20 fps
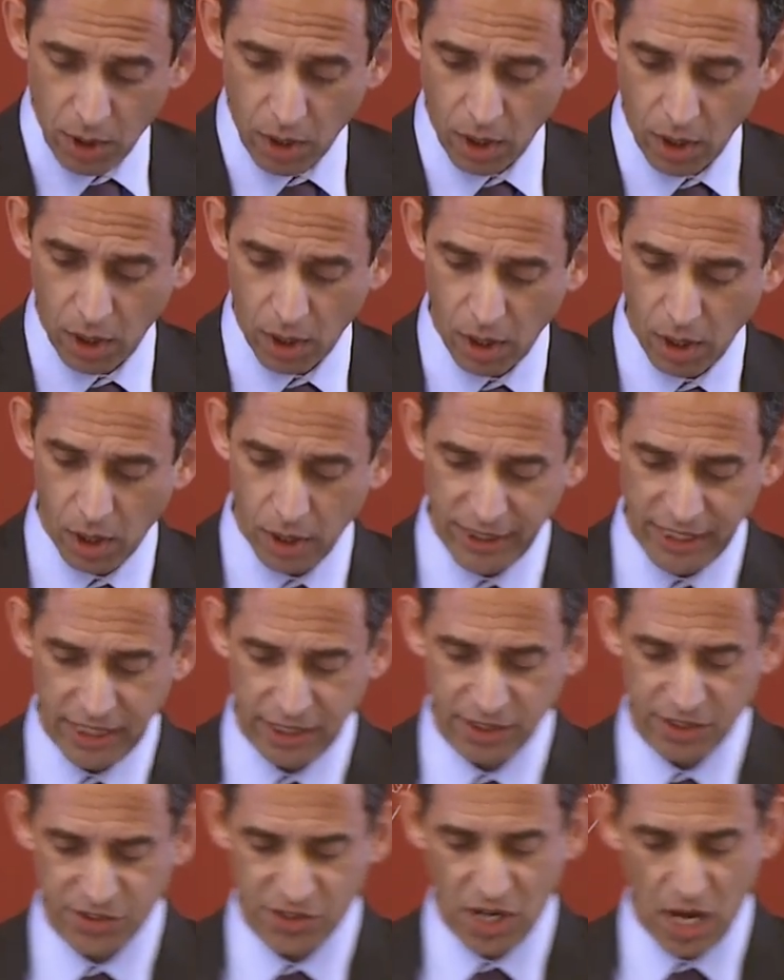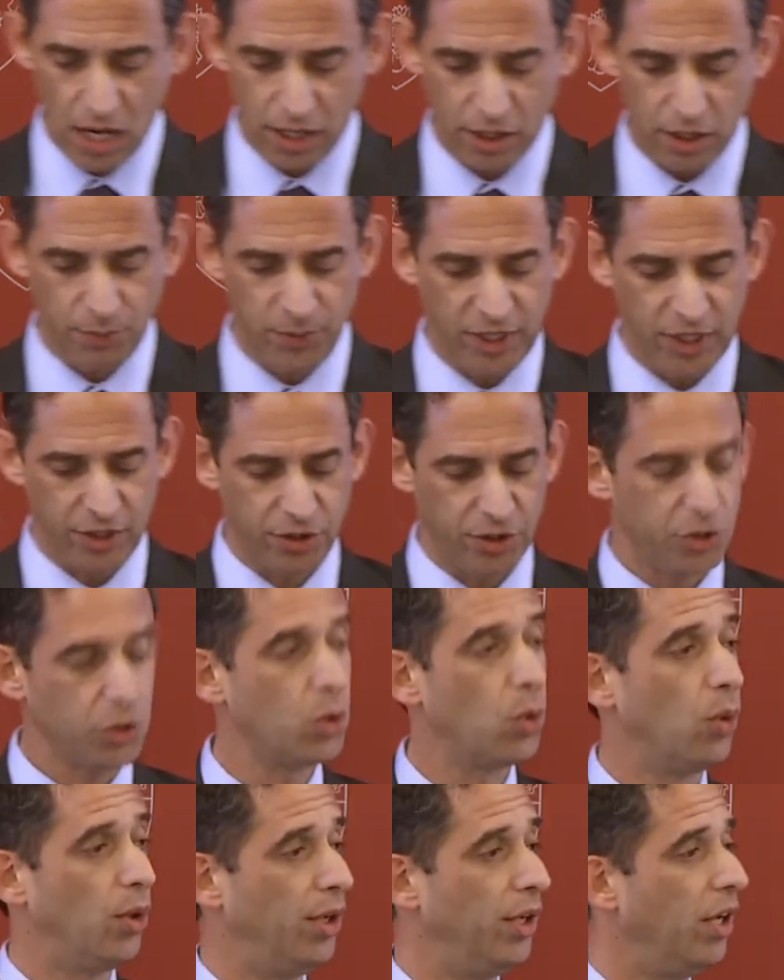uh, Ian has not committed the
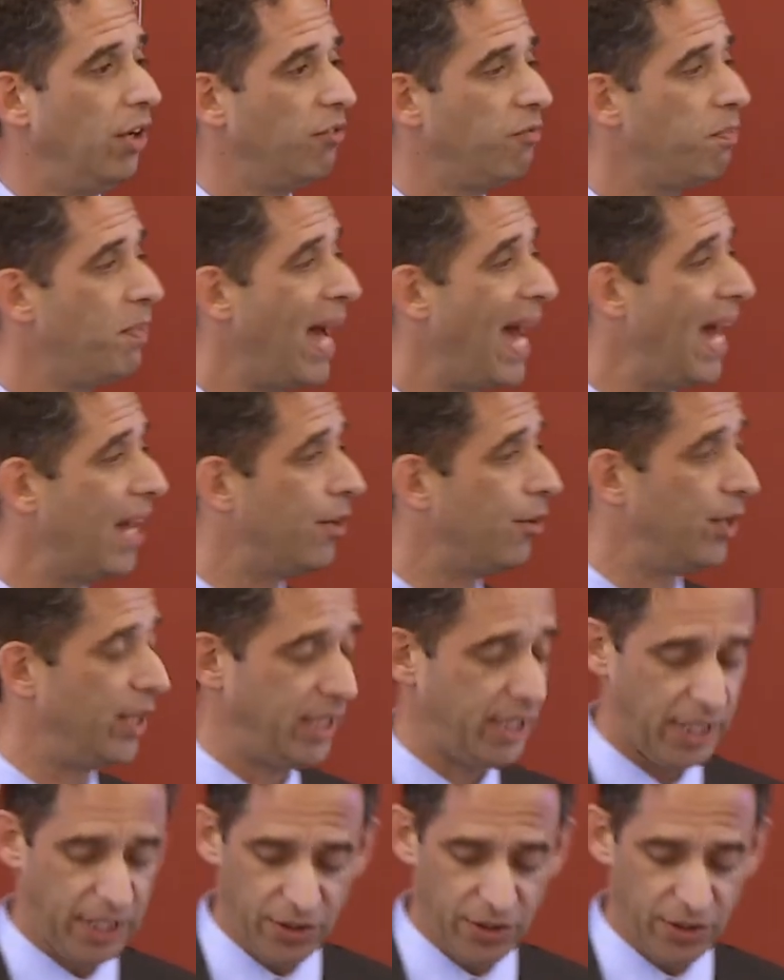tort of battery.